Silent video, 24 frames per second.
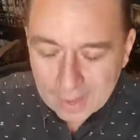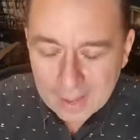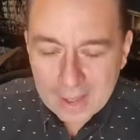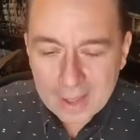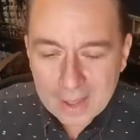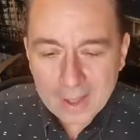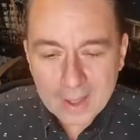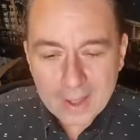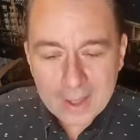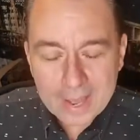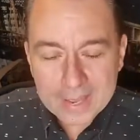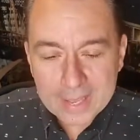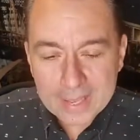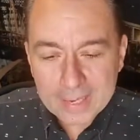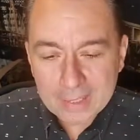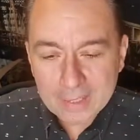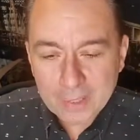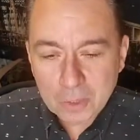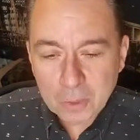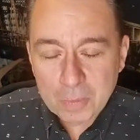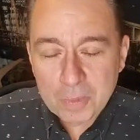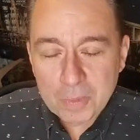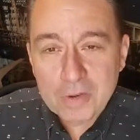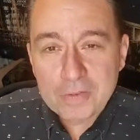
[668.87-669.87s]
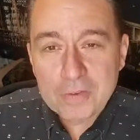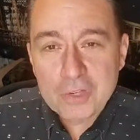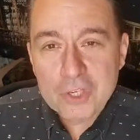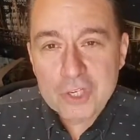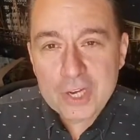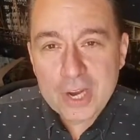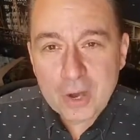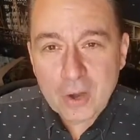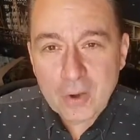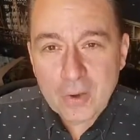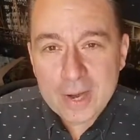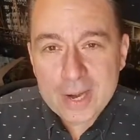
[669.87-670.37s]
I get a little bit of
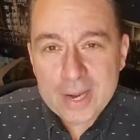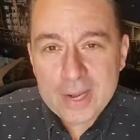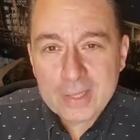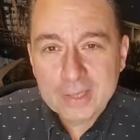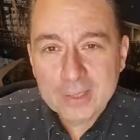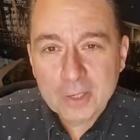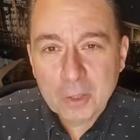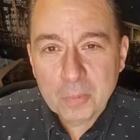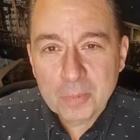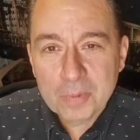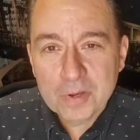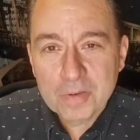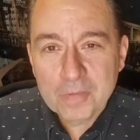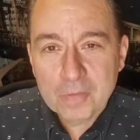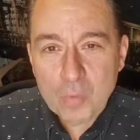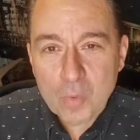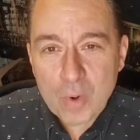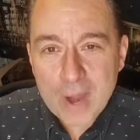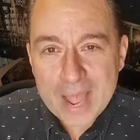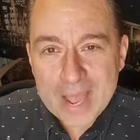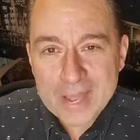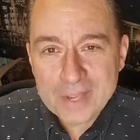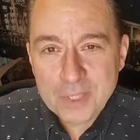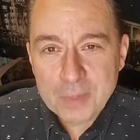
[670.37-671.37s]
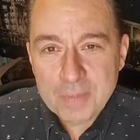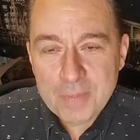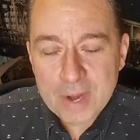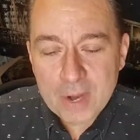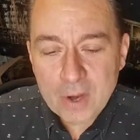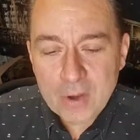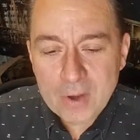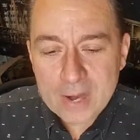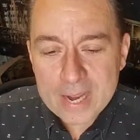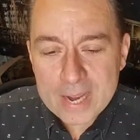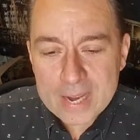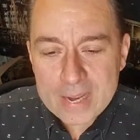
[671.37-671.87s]
cherry, a little bit of
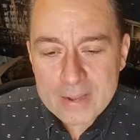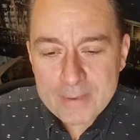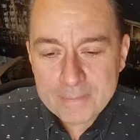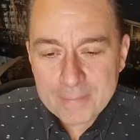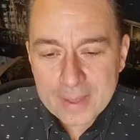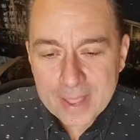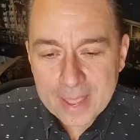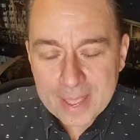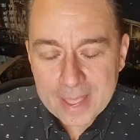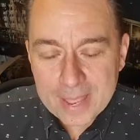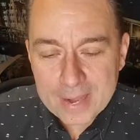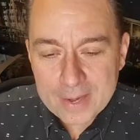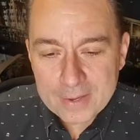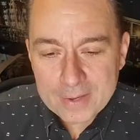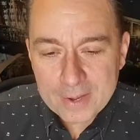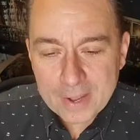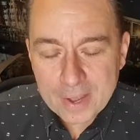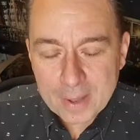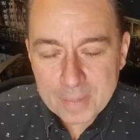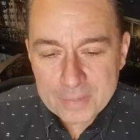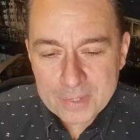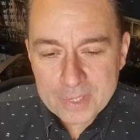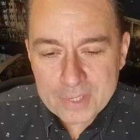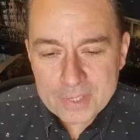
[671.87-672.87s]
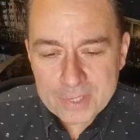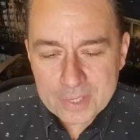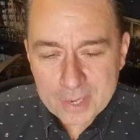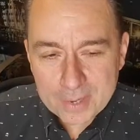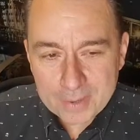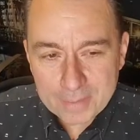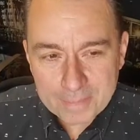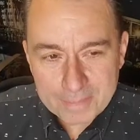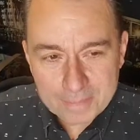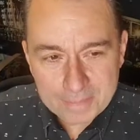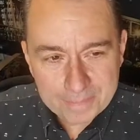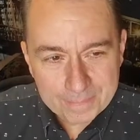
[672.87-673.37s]
raspberry, and just
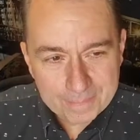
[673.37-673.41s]
a